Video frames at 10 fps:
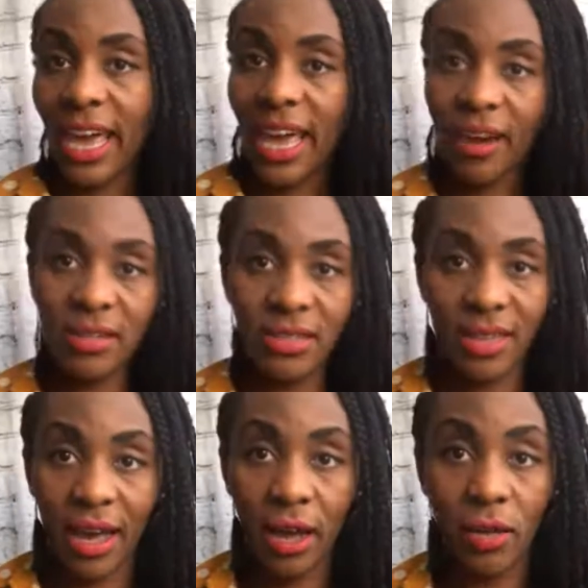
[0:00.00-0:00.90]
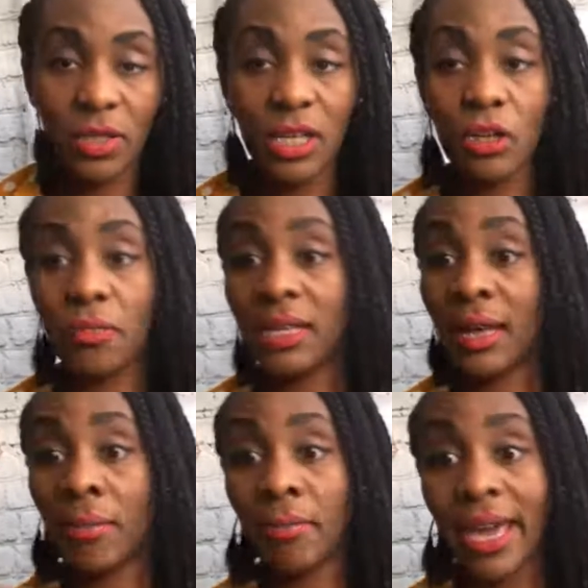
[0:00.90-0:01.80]
hairstyles. It could be
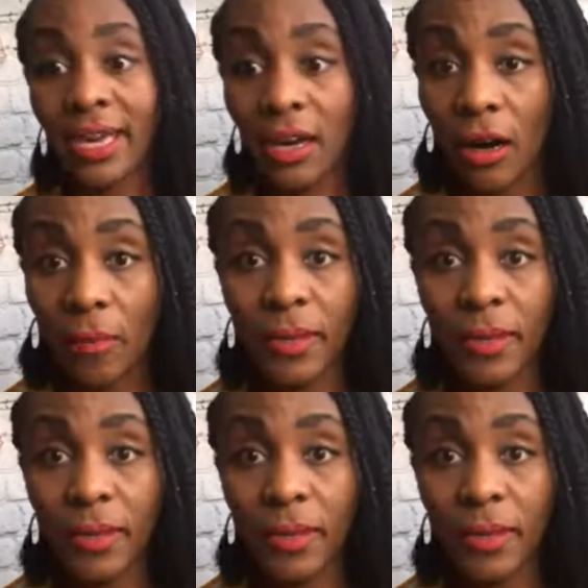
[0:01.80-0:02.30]
their makeup.